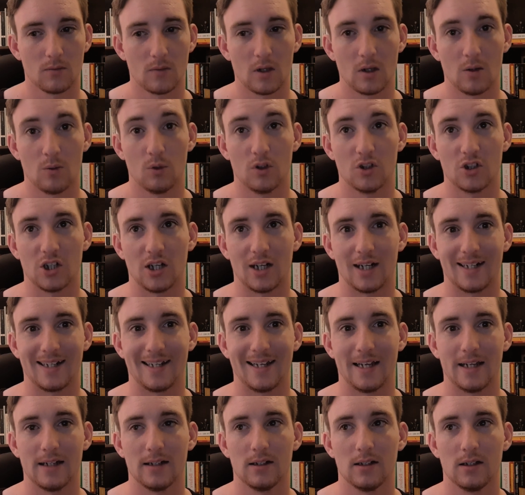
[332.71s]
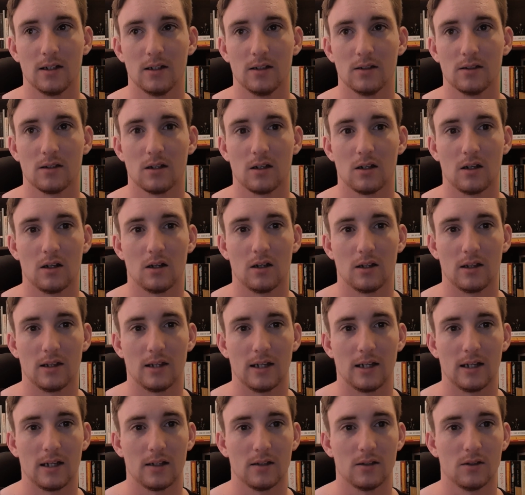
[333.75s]
which again I
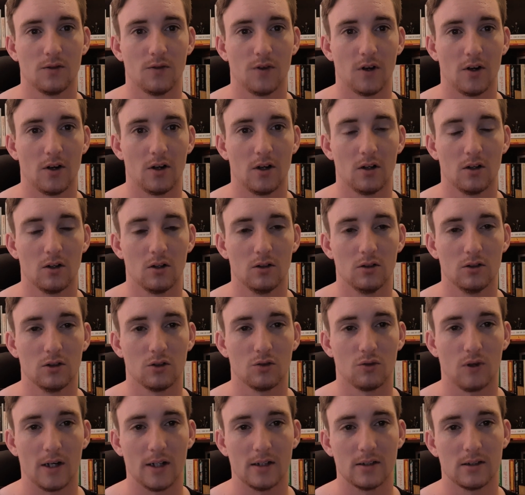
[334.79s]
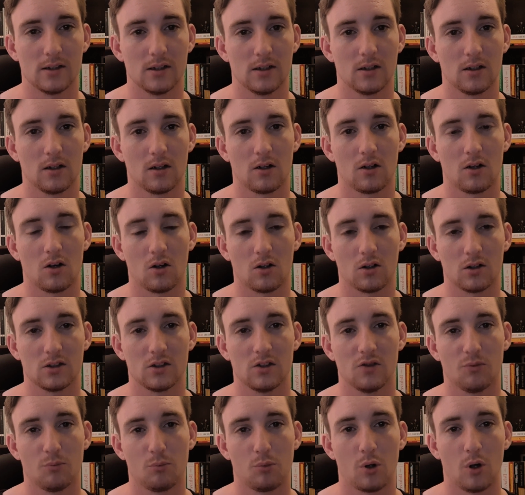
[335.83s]
think is a very underrated
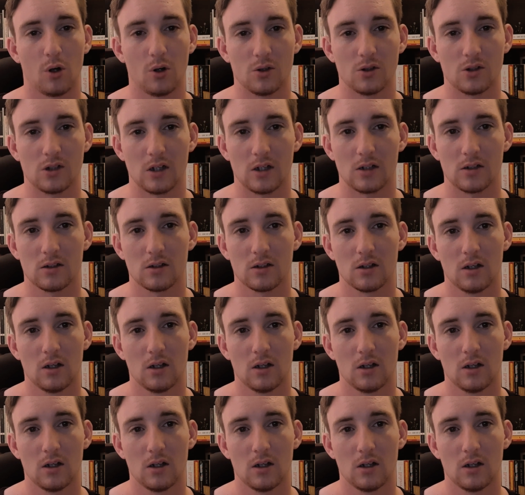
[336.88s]
cognitive process,